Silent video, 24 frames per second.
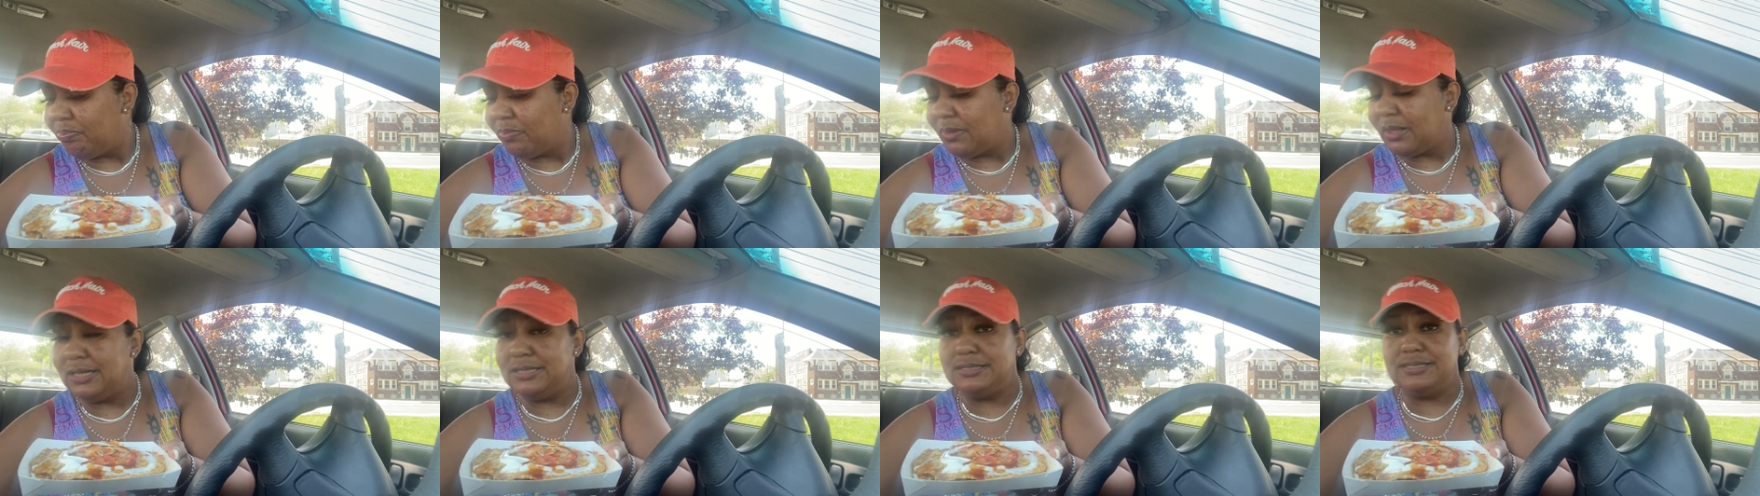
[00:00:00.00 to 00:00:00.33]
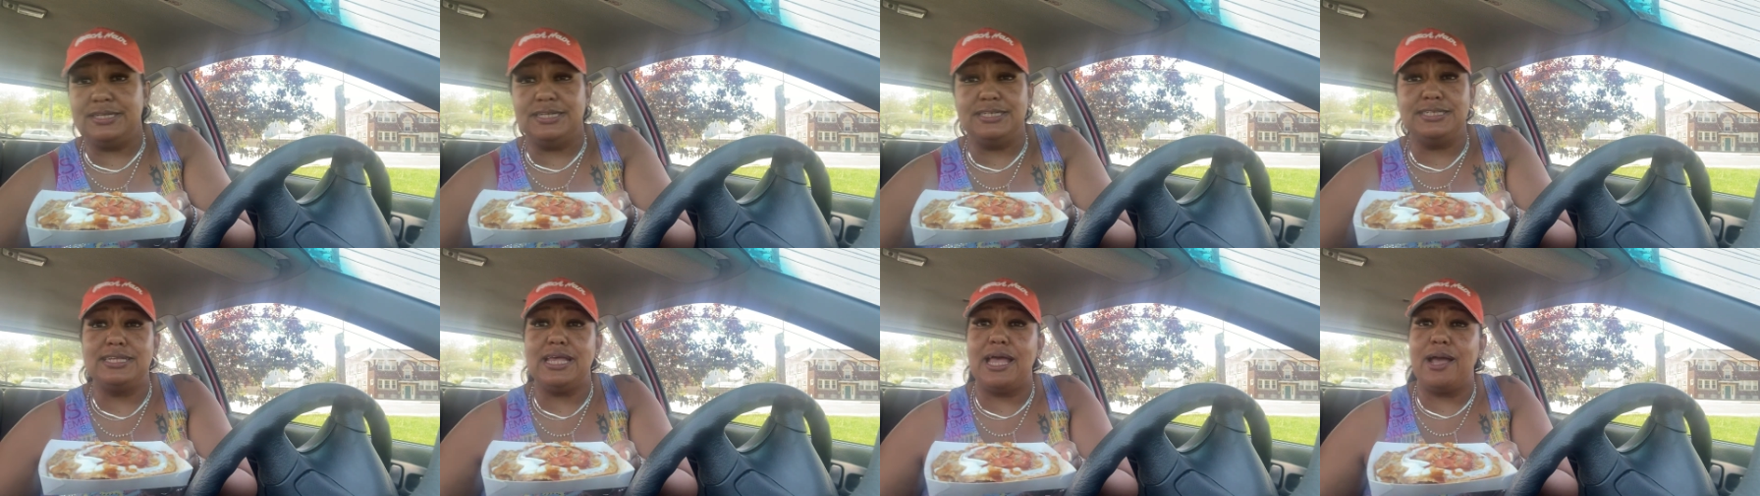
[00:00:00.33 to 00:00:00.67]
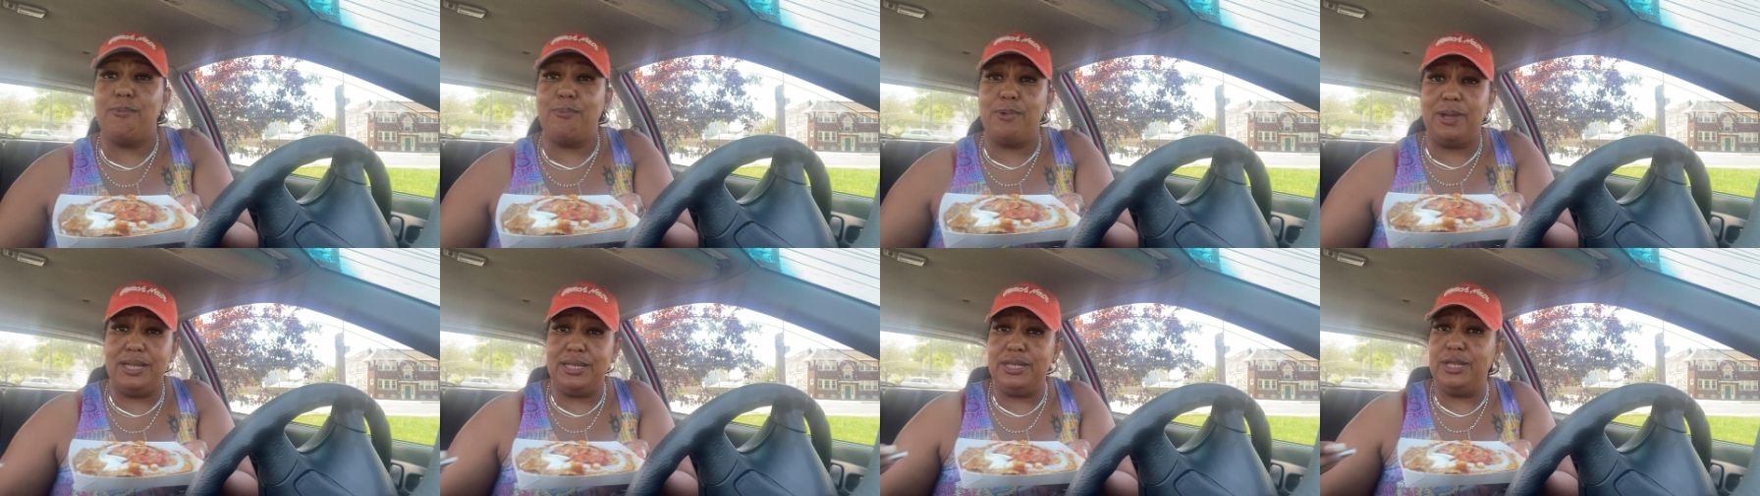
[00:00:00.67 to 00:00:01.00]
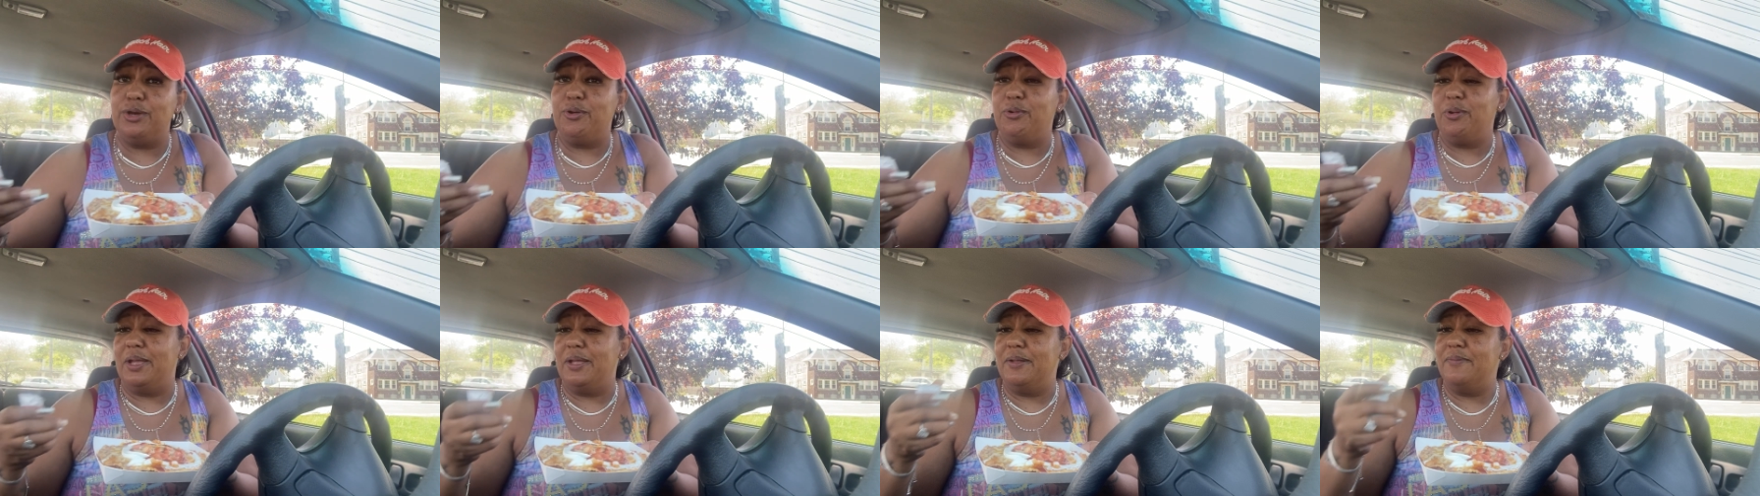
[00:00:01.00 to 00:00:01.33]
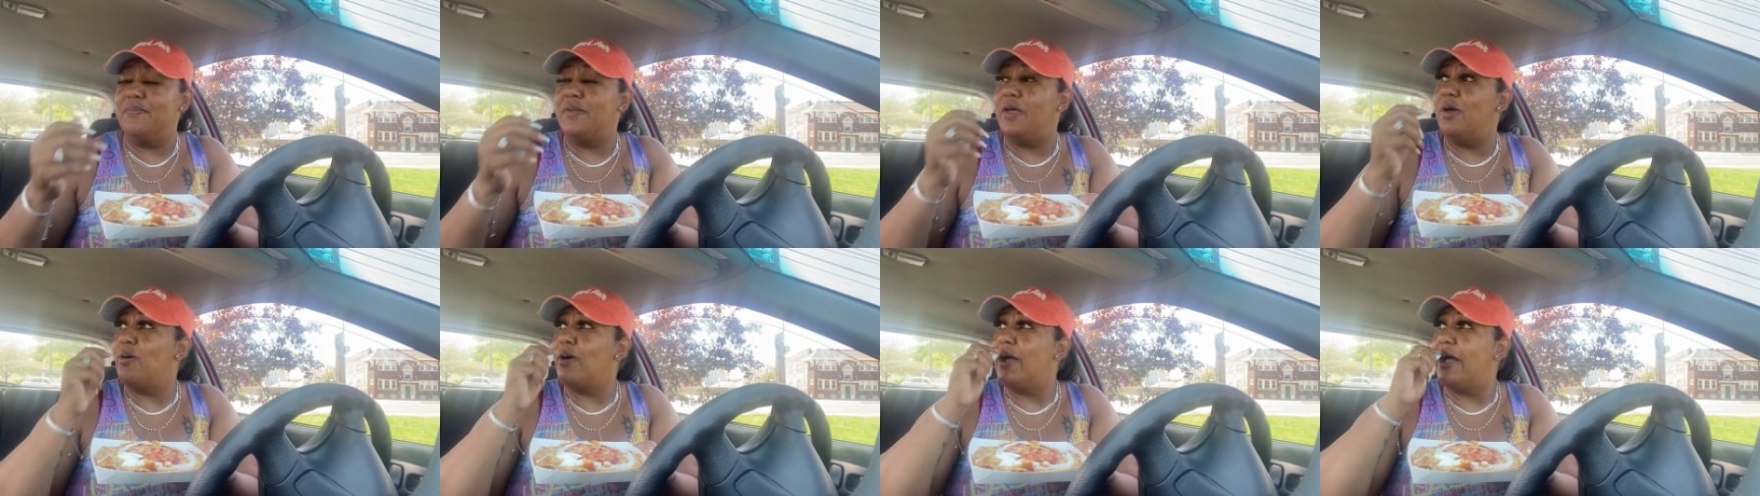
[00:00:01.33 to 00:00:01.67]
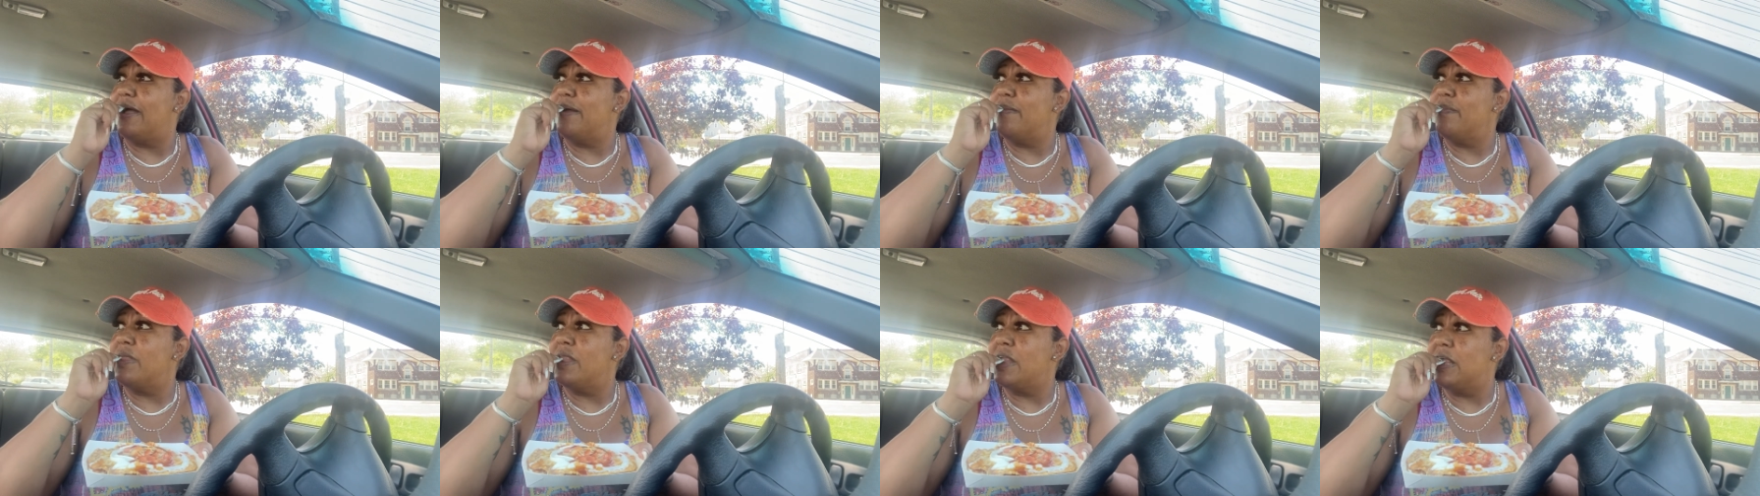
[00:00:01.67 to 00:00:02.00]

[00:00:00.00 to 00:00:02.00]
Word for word: Because this how we do it, okay?